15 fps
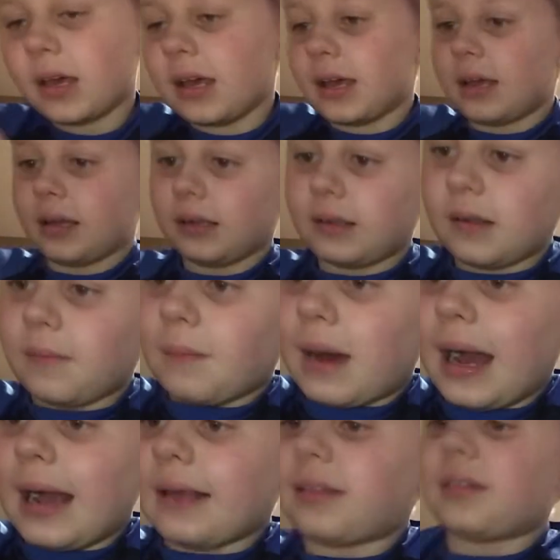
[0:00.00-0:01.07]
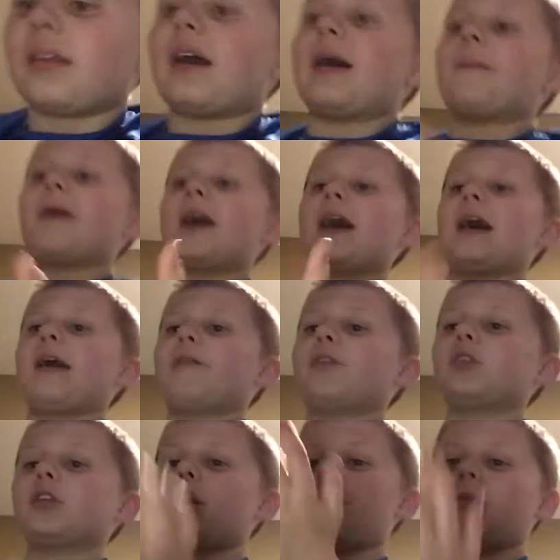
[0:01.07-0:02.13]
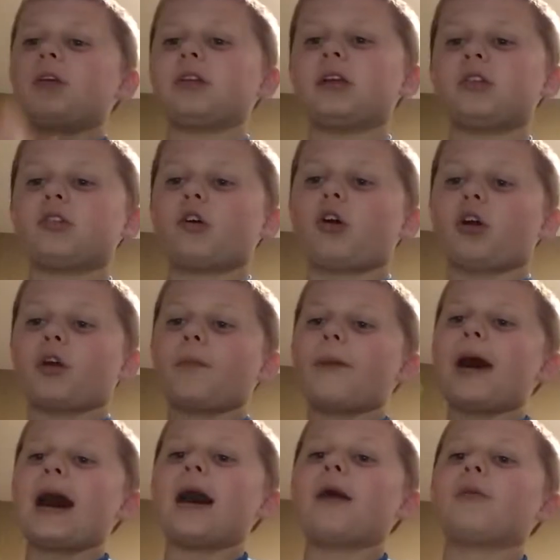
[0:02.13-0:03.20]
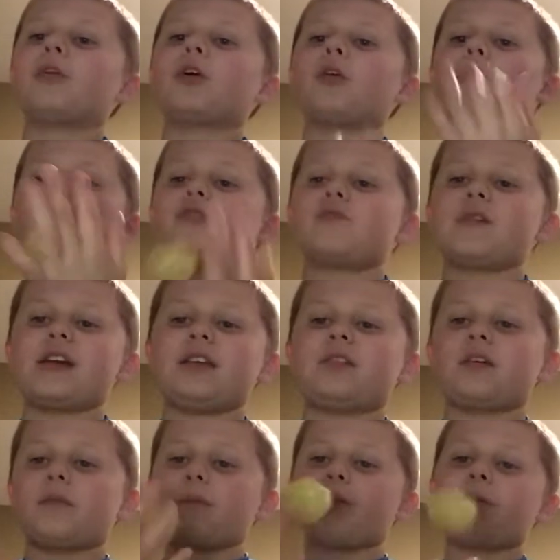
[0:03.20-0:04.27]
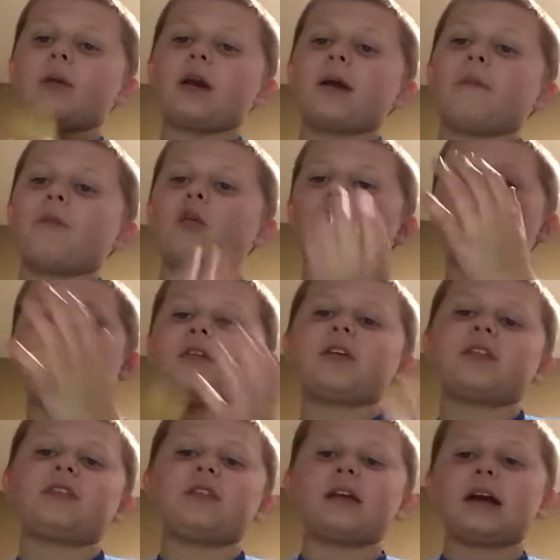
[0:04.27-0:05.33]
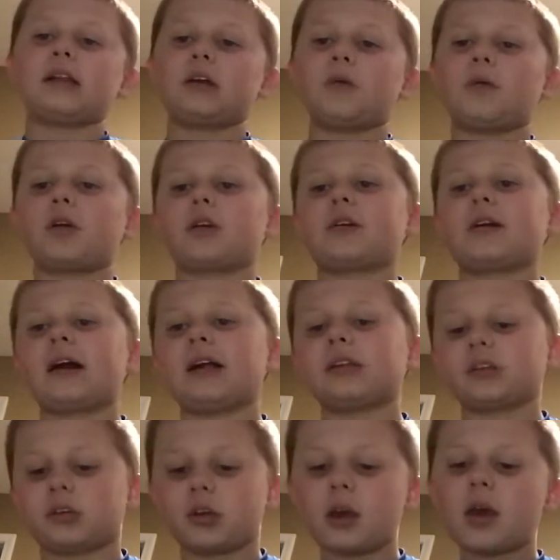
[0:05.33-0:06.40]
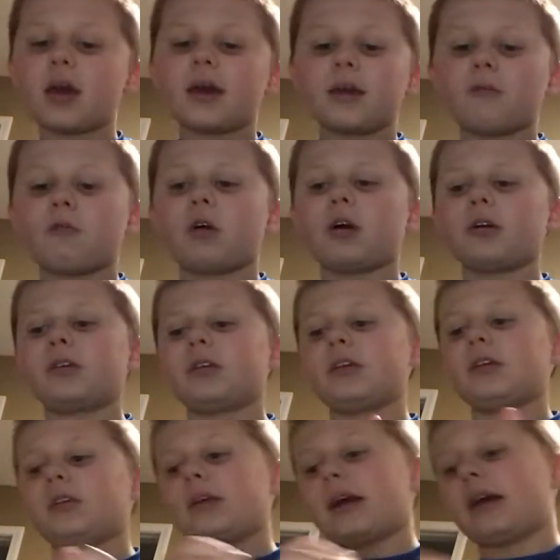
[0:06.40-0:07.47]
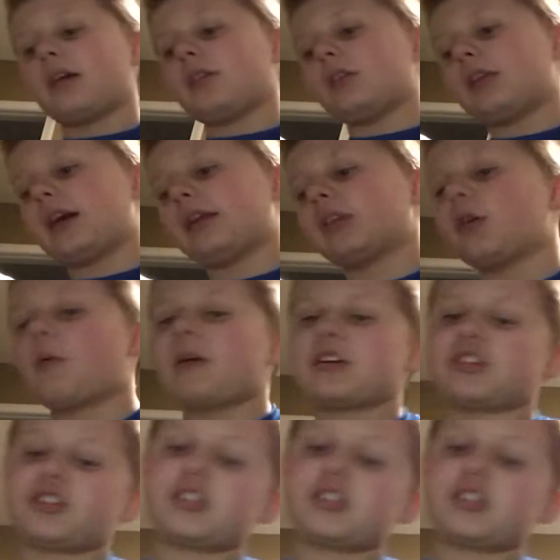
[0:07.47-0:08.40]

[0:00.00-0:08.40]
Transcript: and in my slime I have glow in the dark powder, which makes it get more of this glow yellower color. Well, yeah, yellowish